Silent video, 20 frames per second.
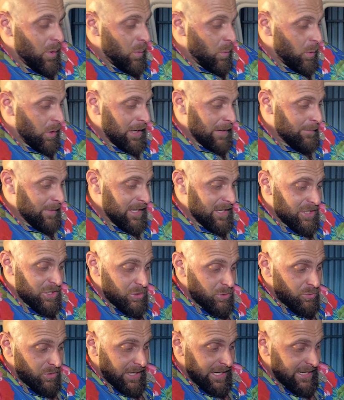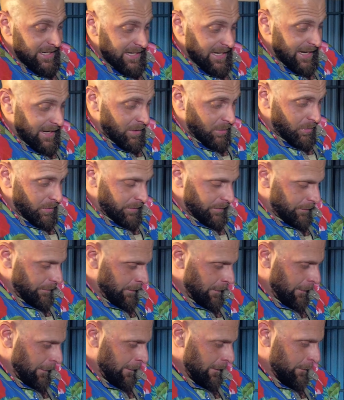What I'm gonna do right now
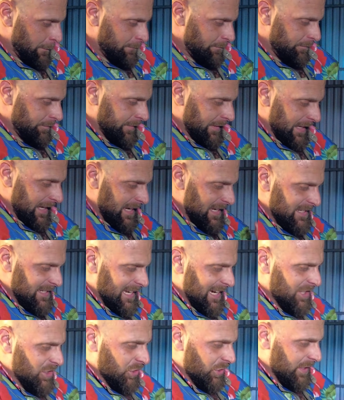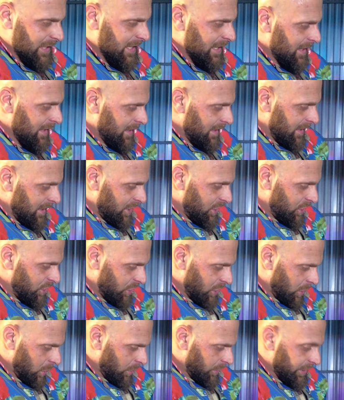is actually
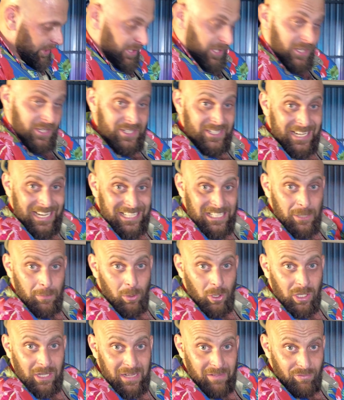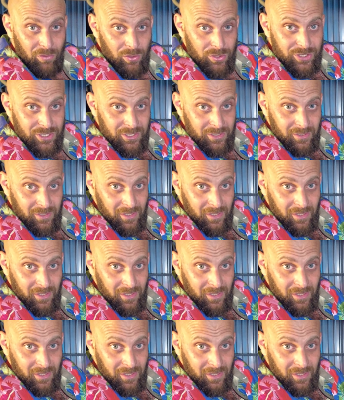show the decibel levels